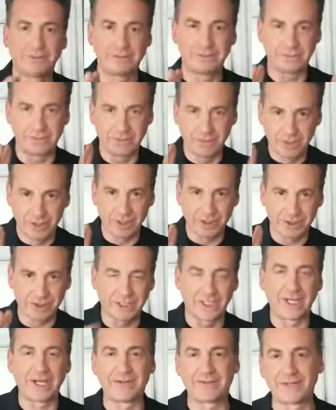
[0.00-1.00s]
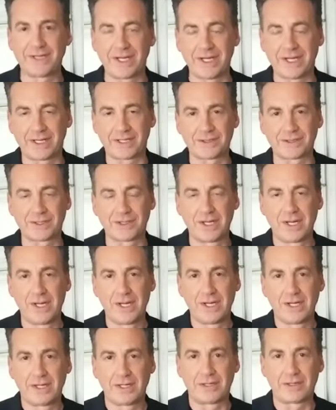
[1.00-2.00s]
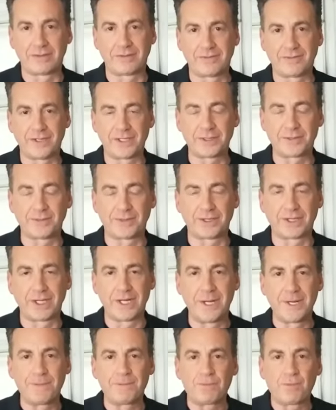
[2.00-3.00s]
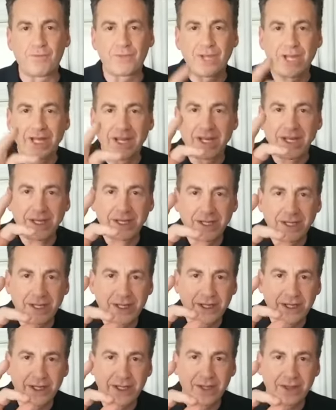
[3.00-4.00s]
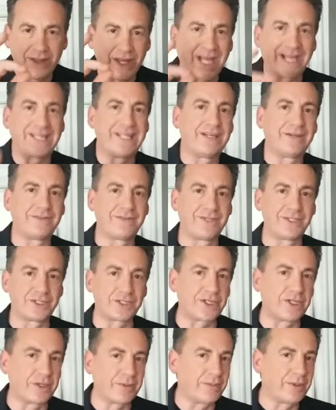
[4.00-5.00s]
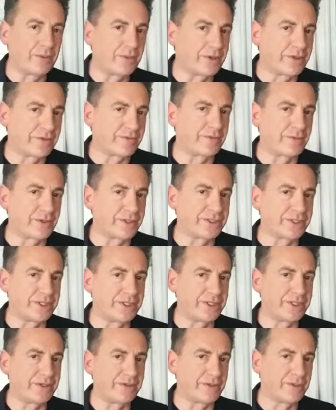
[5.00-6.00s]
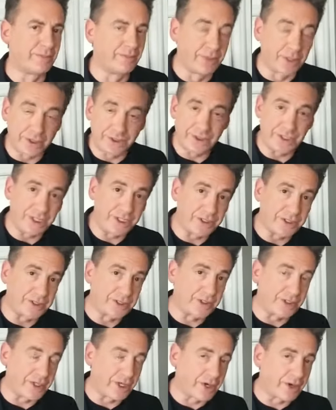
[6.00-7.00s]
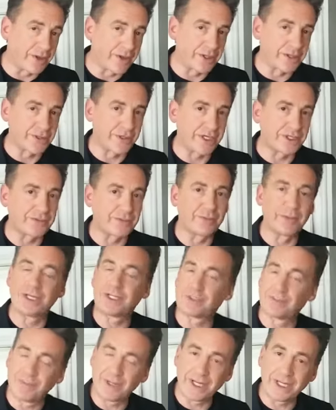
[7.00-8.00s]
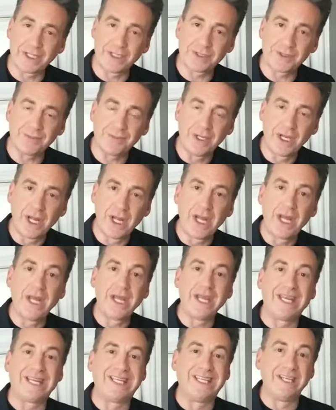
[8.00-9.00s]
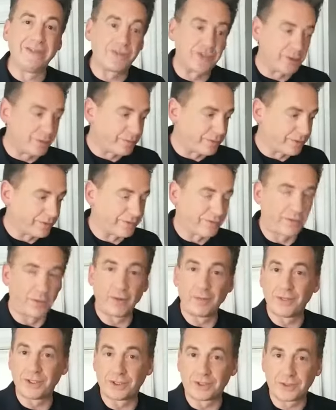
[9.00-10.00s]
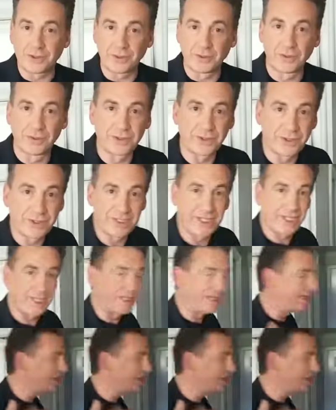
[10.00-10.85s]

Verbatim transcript: this live cast on Facebook. And that gift is going to be worth a fortune to you. The book teaches you the art of the transformation mechanism. It gives you performance tools and techniques that